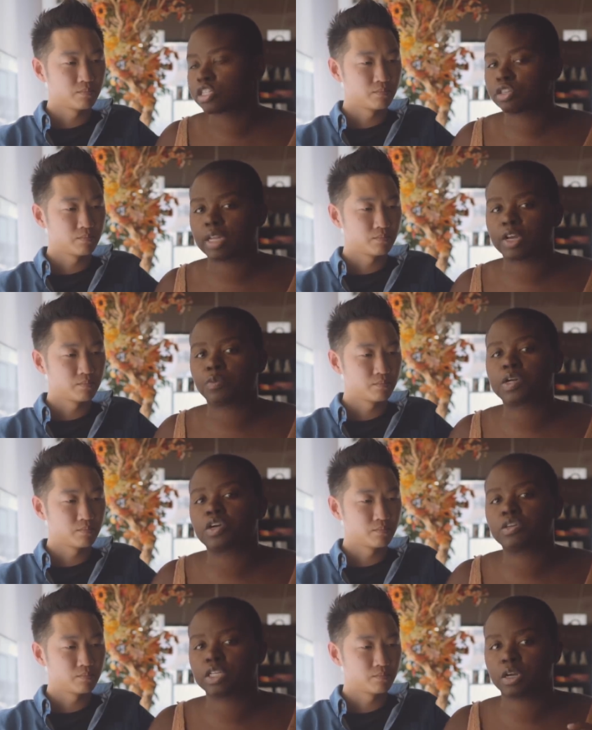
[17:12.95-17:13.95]
Speaker 1: So like we
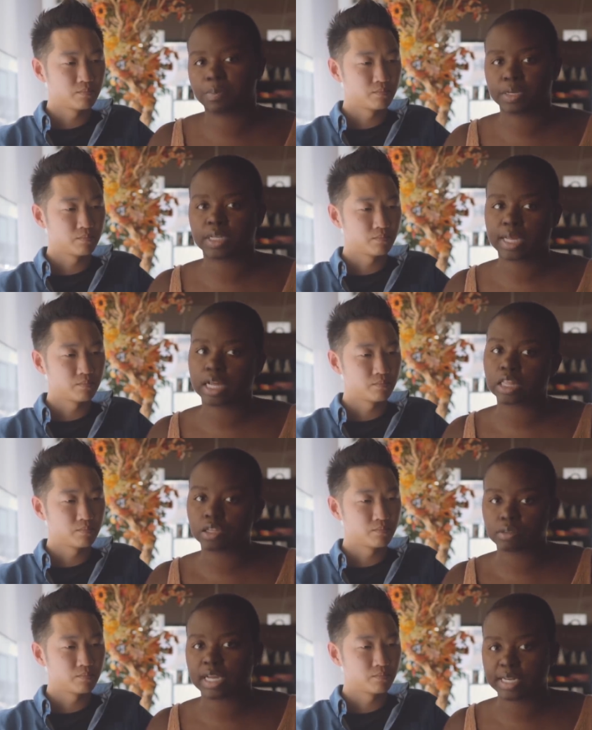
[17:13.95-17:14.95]
only are putting like
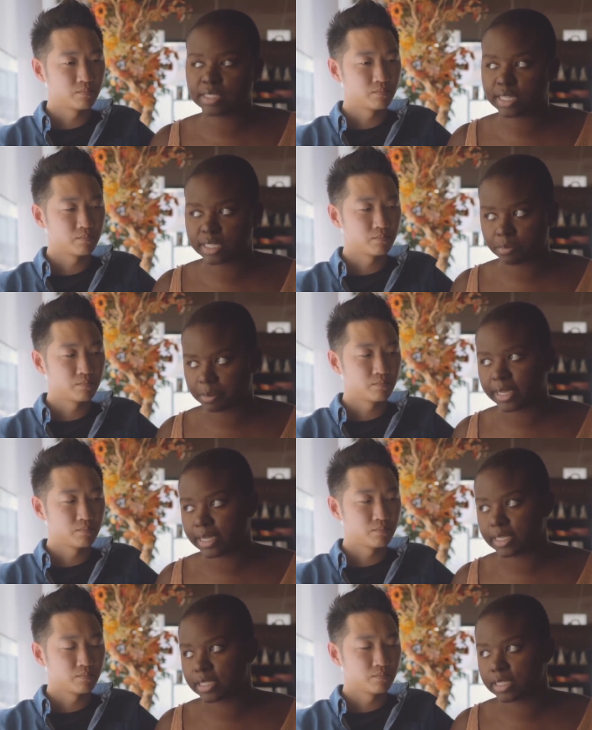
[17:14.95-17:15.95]
little tiny things in
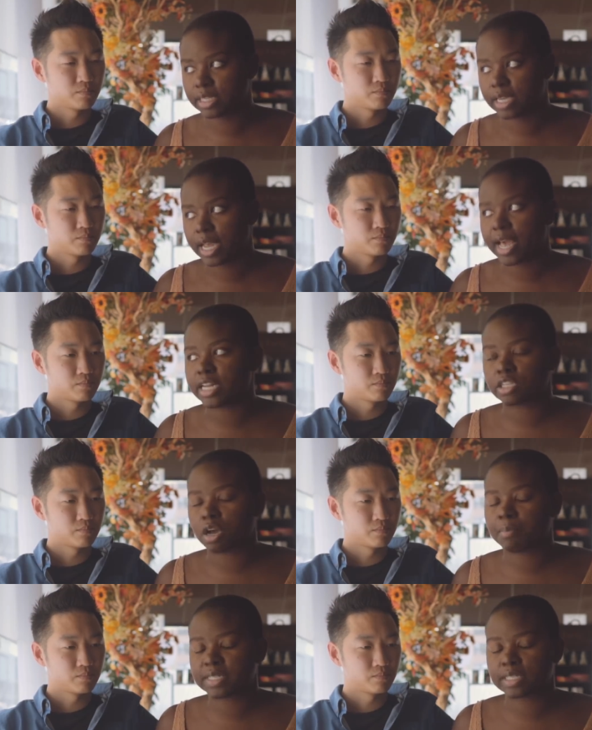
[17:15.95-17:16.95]
place. And it's
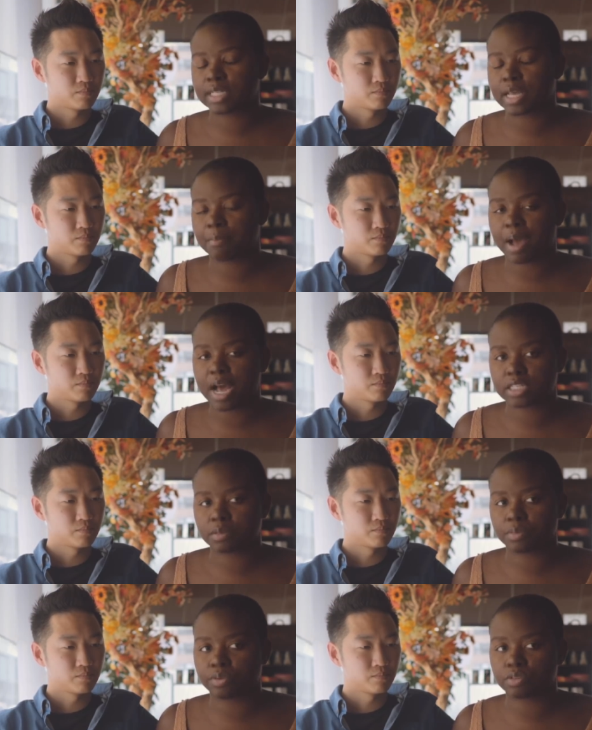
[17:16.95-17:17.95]
all basically
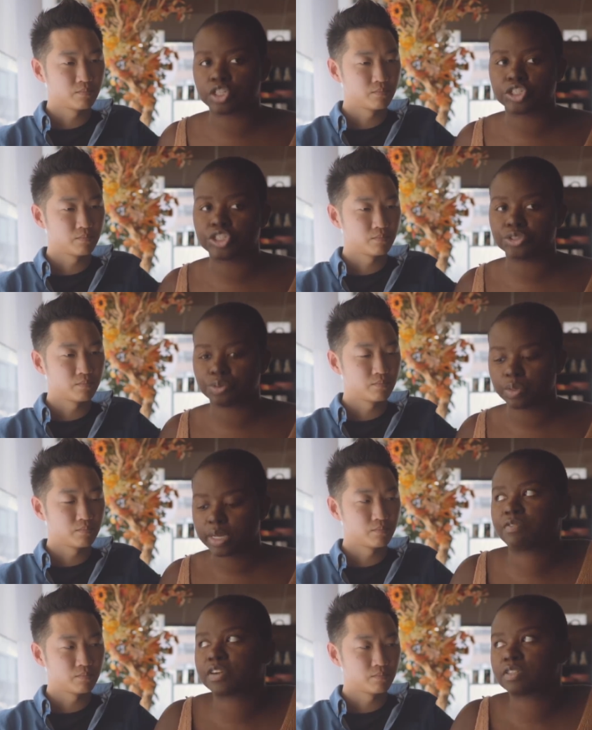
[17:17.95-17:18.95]
impossible to do.
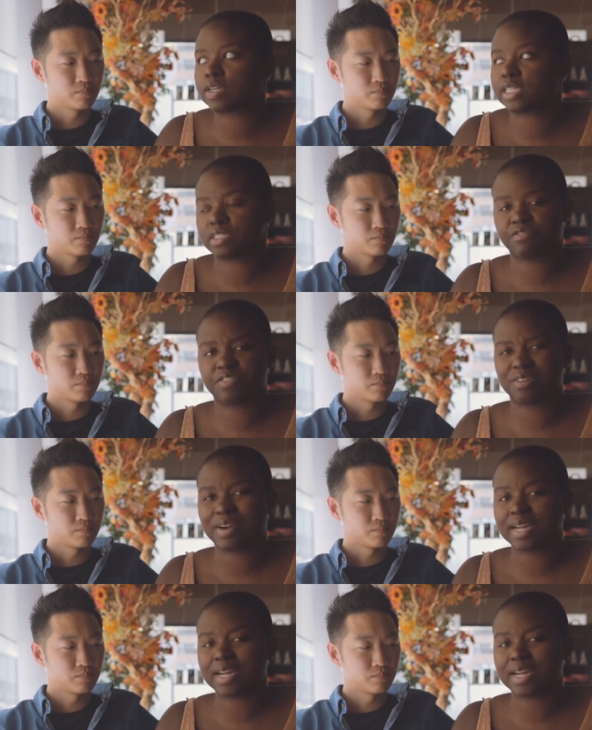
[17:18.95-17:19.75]
First of all, it doesn't feel